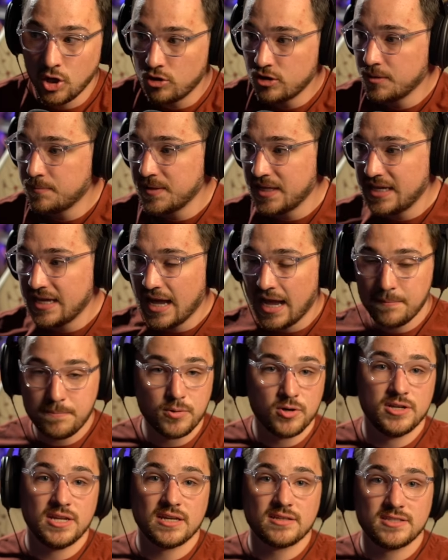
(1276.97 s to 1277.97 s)
Notably, I
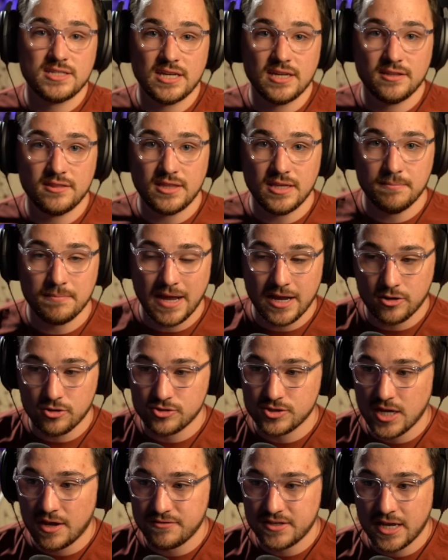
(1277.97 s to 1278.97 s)
predicted the
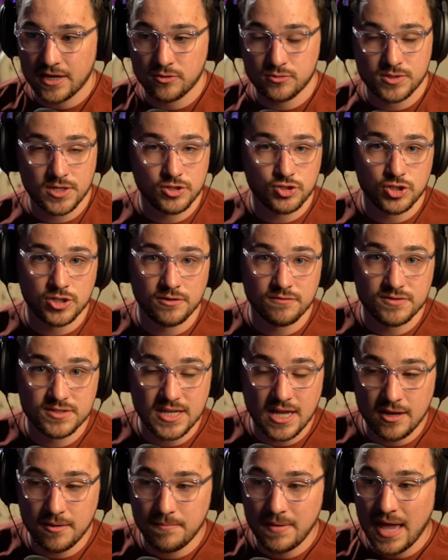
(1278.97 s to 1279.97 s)
Microsoft acquisition of
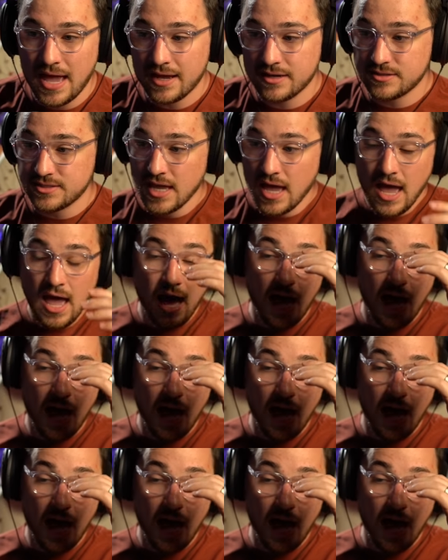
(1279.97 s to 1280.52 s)
ZeniMax.